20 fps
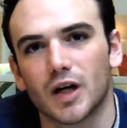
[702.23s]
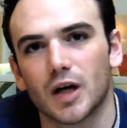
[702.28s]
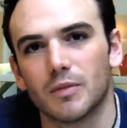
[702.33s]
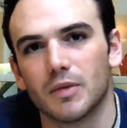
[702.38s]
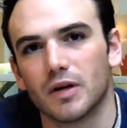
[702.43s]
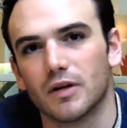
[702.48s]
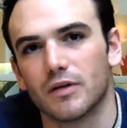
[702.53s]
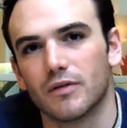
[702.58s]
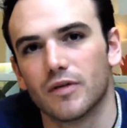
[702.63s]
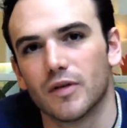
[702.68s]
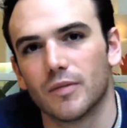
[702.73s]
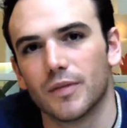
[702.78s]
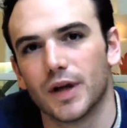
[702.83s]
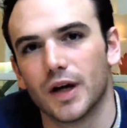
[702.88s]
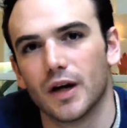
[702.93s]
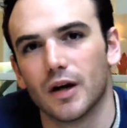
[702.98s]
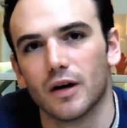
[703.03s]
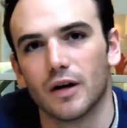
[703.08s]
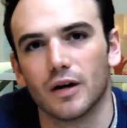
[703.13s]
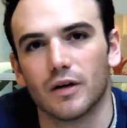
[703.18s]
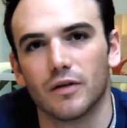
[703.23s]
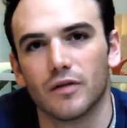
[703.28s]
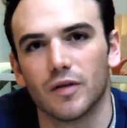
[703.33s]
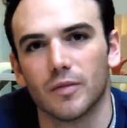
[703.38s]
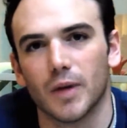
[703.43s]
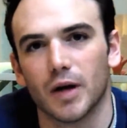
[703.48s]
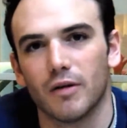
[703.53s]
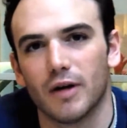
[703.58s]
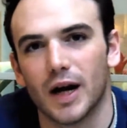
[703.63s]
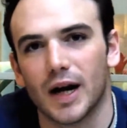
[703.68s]
coming from there,
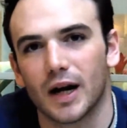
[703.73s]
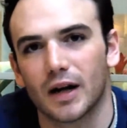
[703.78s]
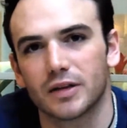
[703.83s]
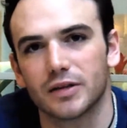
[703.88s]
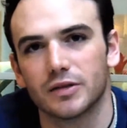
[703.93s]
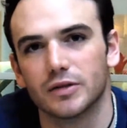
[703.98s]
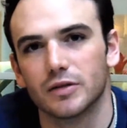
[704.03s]
from Iraq